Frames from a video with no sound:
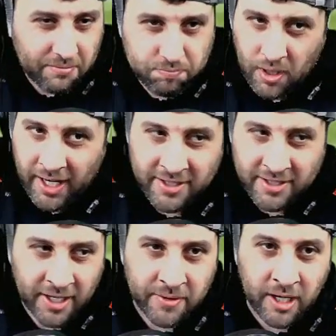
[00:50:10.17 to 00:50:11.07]
I don't
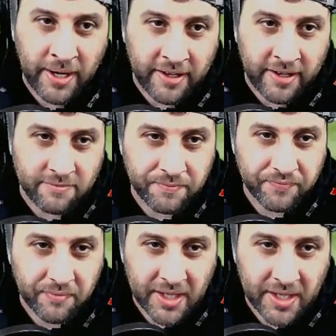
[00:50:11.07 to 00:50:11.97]
know, mate.
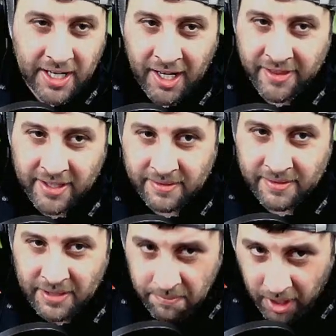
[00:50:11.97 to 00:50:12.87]
I think they
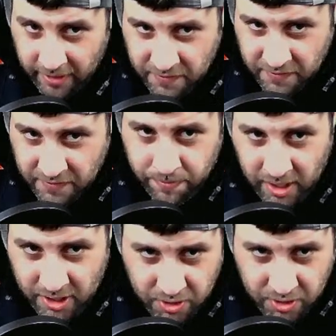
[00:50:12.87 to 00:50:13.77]
might have
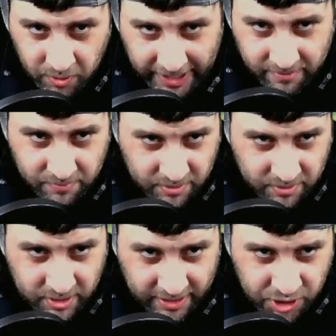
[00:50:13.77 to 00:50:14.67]
splurged all their
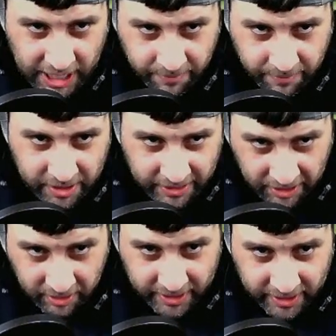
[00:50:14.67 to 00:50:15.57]
jam in
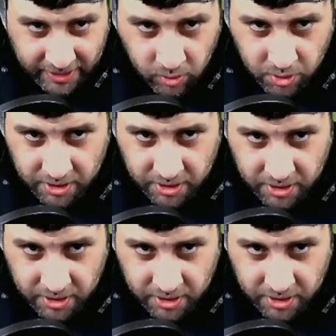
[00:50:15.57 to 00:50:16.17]
the autumn.